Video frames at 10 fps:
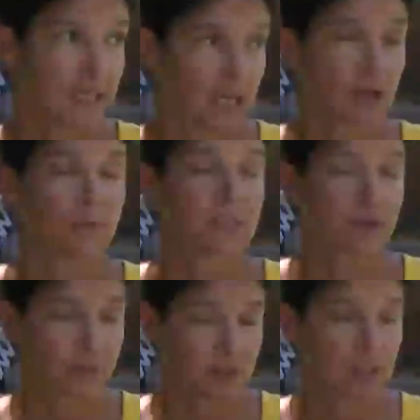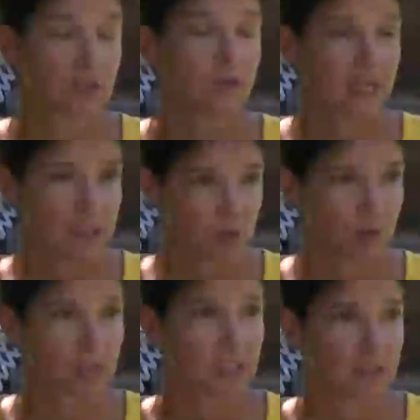yeah, I would definitely do that
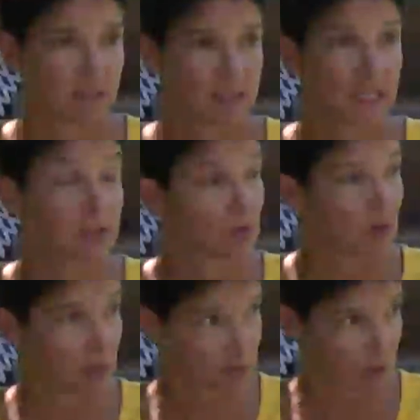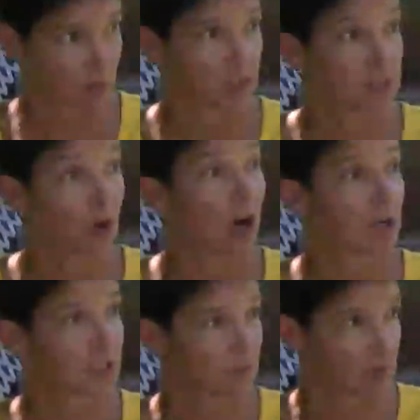towards the end of the day, so the
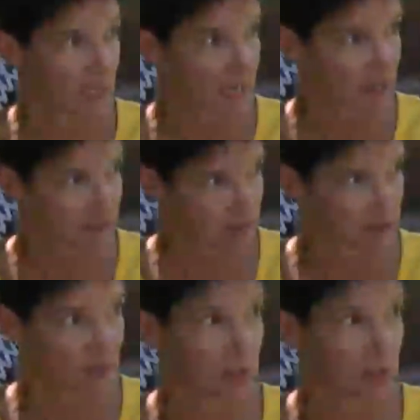dog can relax and the